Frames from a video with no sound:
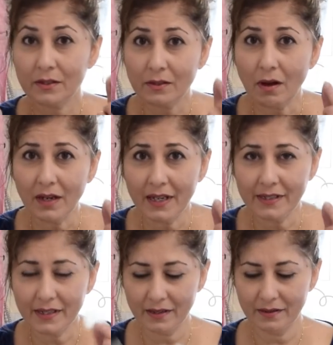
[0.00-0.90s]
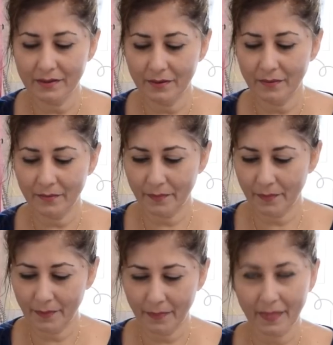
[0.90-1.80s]
solid
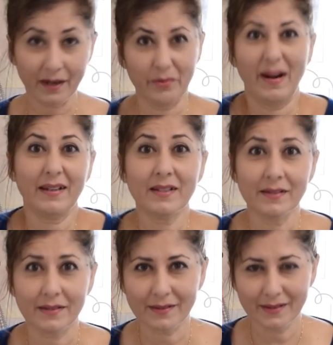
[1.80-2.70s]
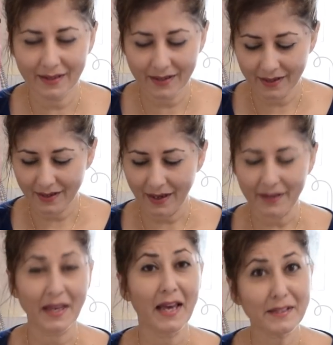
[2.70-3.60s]
crackers,
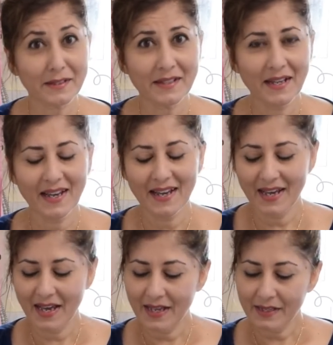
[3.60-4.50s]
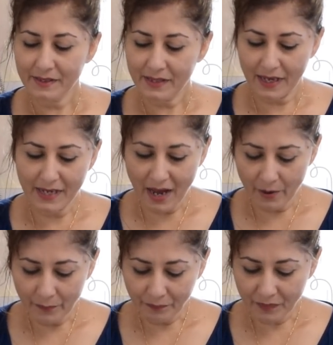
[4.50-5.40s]
I guess. So
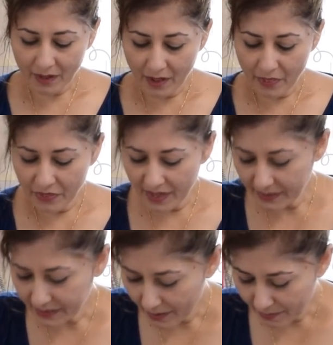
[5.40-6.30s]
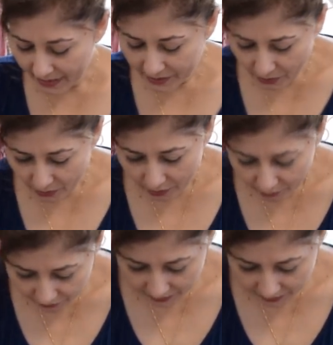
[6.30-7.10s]
now, these are made of,